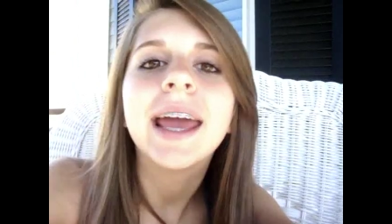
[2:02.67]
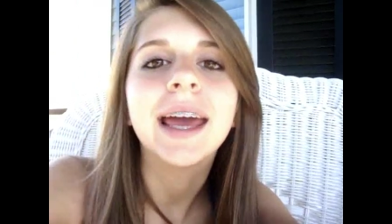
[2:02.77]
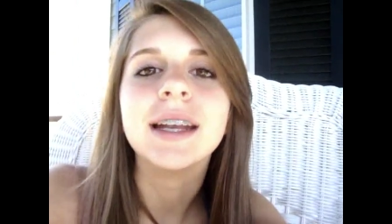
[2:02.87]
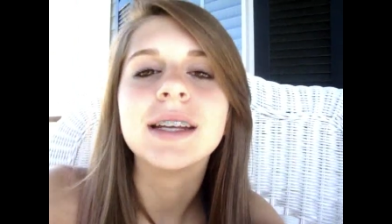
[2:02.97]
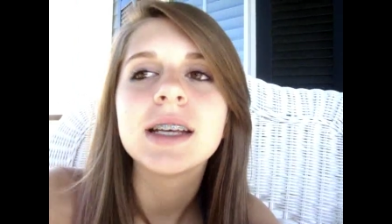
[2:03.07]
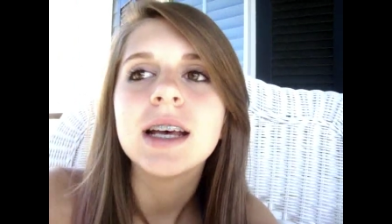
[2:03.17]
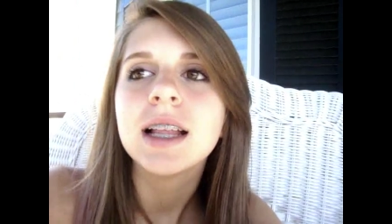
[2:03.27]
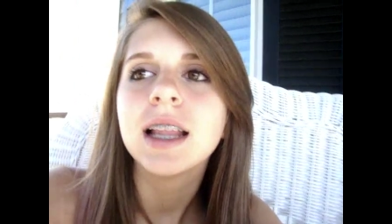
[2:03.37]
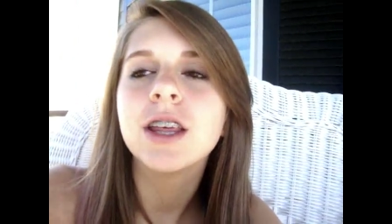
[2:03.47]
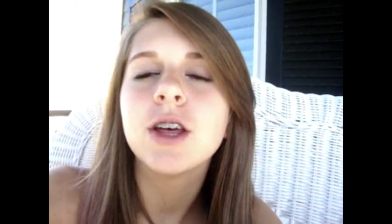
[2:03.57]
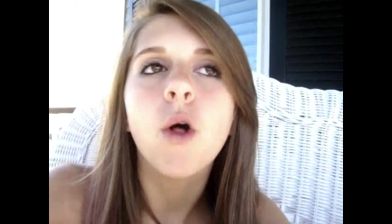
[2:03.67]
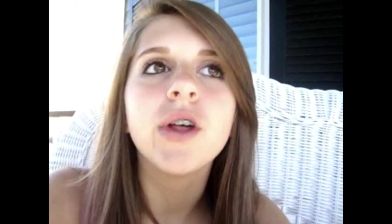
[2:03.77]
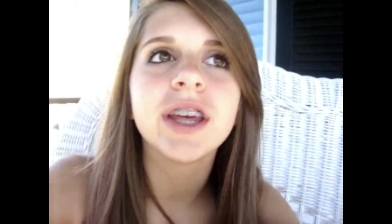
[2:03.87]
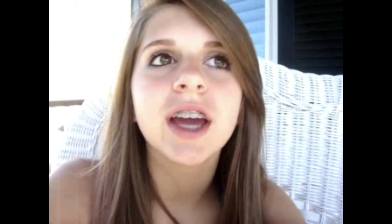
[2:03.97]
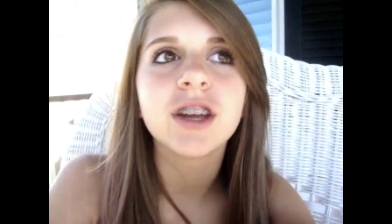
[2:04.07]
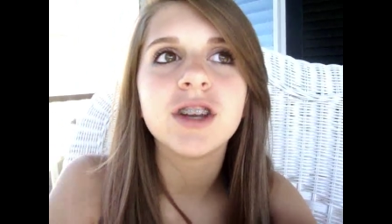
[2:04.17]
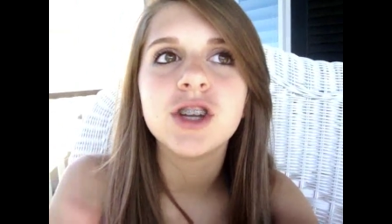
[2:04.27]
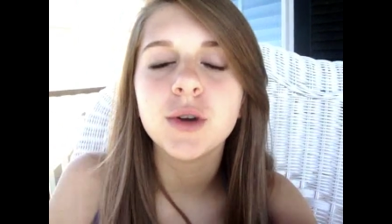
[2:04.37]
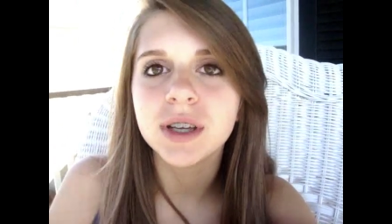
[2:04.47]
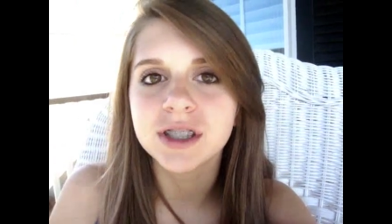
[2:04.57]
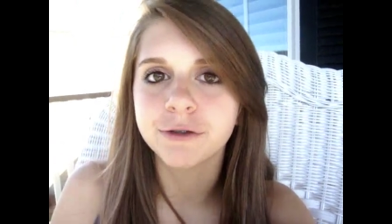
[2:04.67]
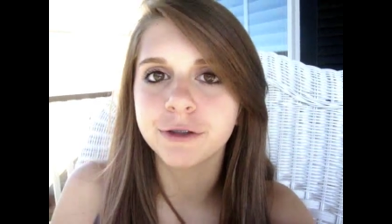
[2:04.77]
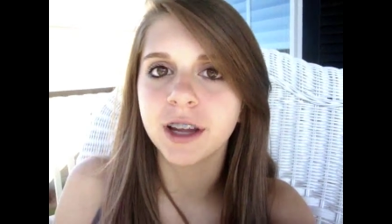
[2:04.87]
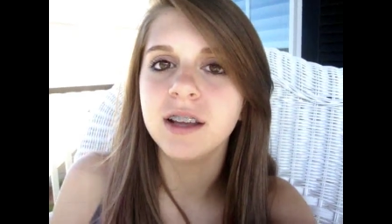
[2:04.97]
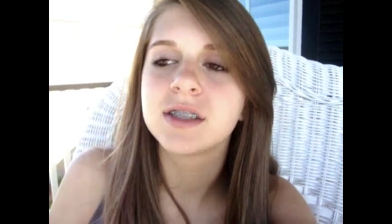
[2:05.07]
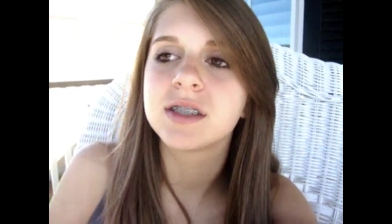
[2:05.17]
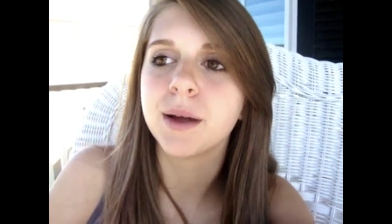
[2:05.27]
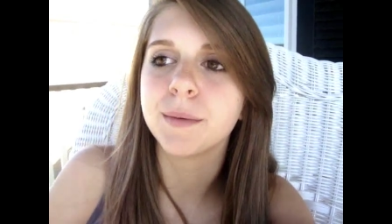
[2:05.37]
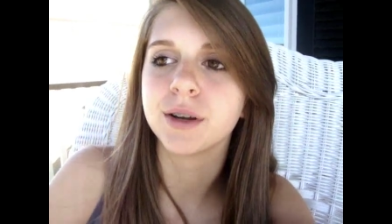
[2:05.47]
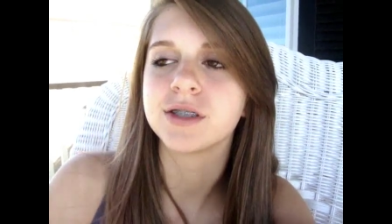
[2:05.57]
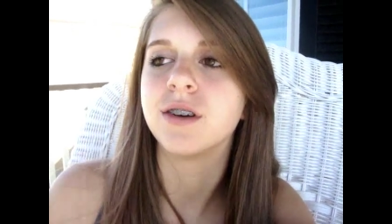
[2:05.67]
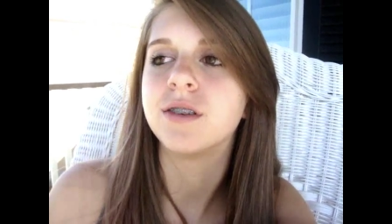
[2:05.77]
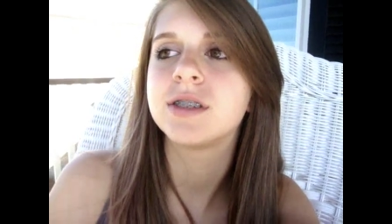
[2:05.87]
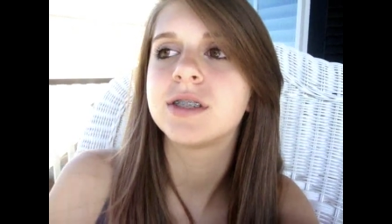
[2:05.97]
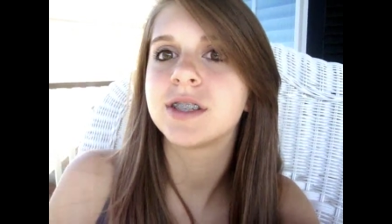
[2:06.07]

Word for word: can't. Like, the only thing I can do is a freaking somersault.